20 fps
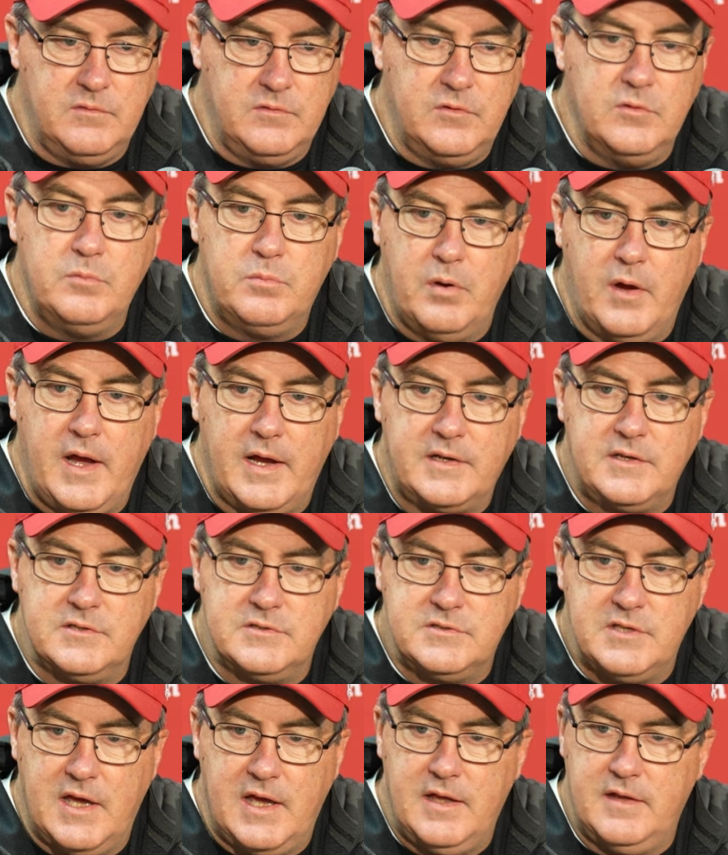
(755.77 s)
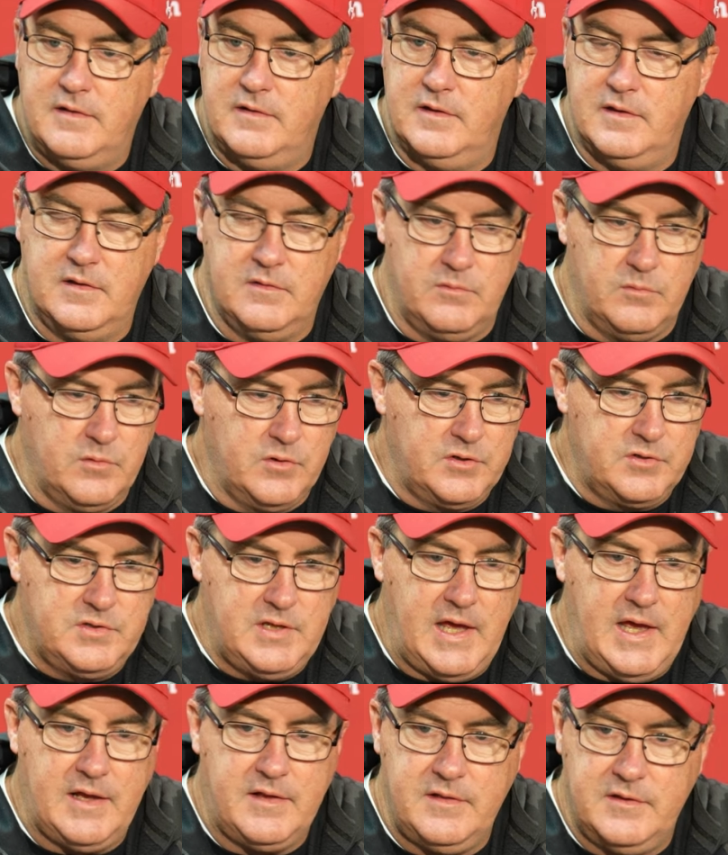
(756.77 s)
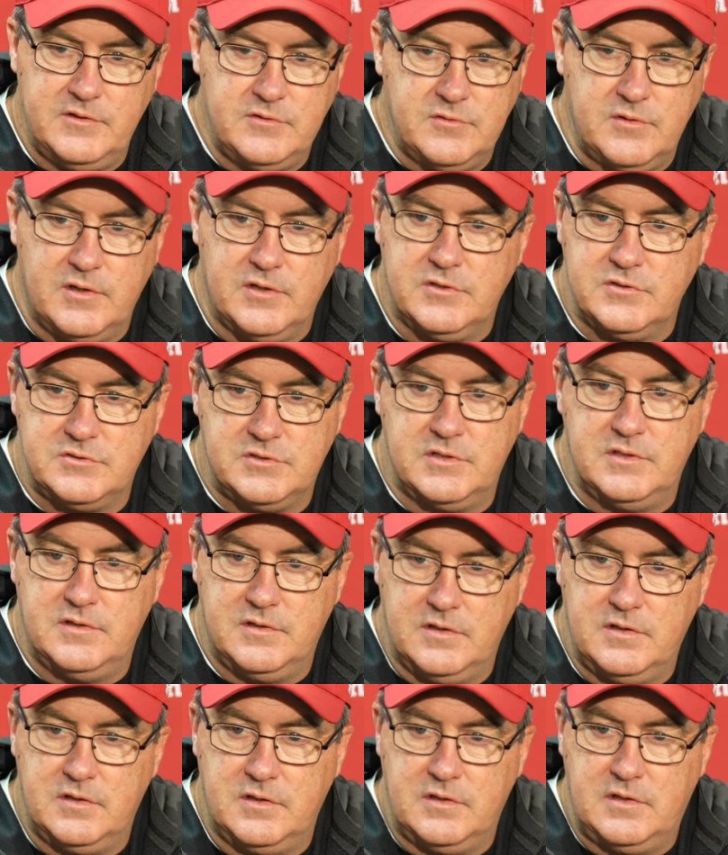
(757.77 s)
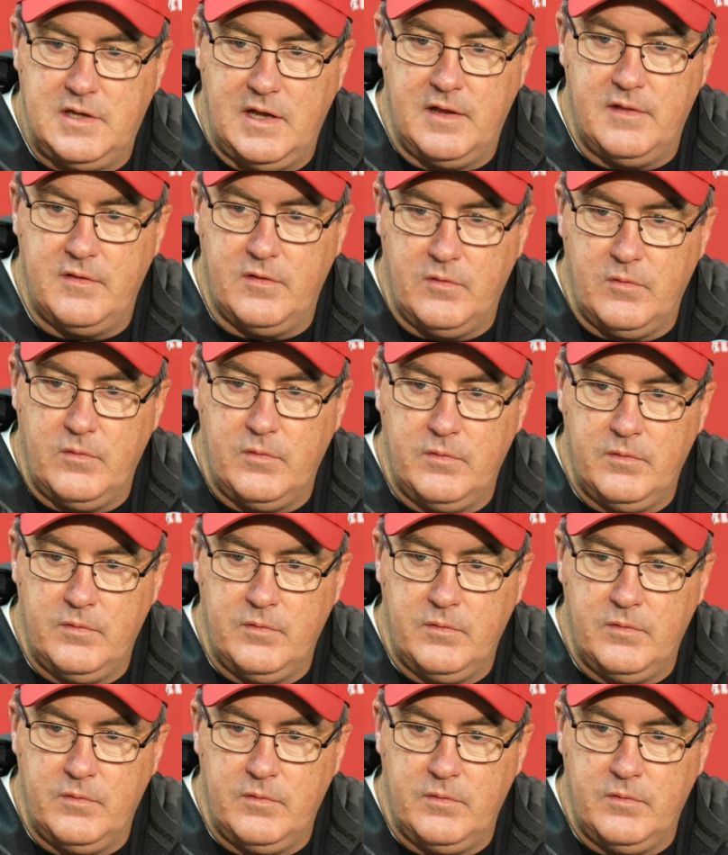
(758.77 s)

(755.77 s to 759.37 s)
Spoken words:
do practice that and the work tackling drills and kind of the